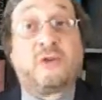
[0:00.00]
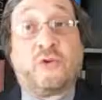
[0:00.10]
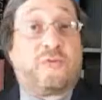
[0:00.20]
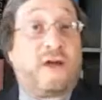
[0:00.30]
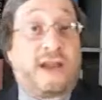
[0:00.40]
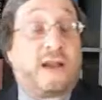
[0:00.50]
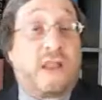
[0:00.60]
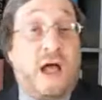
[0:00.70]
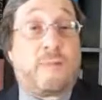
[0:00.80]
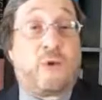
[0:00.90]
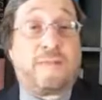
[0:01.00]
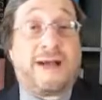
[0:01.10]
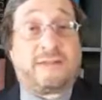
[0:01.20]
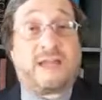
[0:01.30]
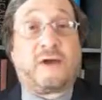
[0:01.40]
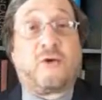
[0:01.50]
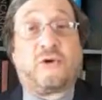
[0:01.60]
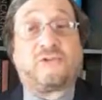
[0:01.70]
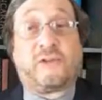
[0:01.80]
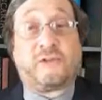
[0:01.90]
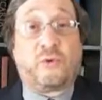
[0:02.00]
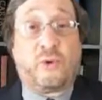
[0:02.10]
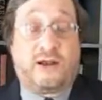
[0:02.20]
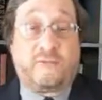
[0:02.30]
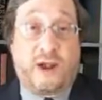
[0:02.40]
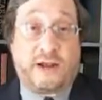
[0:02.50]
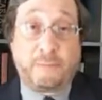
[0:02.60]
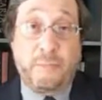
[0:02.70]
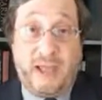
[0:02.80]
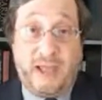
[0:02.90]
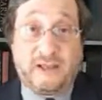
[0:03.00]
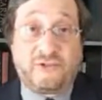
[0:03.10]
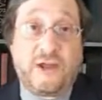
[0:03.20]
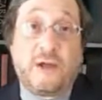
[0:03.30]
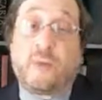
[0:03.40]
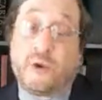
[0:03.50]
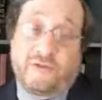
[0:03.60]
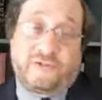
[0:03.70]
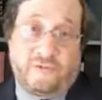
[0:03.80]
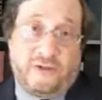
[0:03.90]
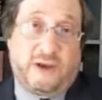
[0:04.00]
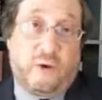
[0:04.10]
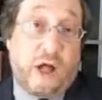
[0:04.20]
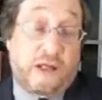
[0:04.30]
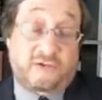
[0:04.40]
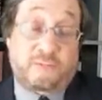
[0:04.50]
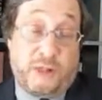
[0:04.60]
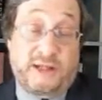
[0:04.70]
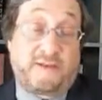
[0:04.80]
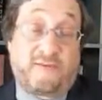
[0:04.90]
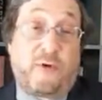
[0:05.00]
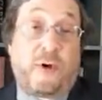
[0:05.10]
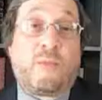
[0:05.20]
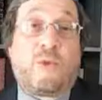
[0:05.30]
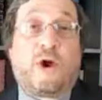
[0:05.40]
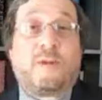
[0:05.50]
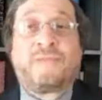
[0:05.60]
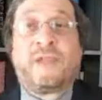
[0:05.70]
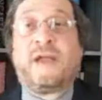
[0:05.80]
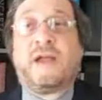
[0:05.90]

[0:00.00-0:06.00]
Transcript: You'll find out a lot more about that course on the Creative Writing page, where there's a video. I'll explain it far more.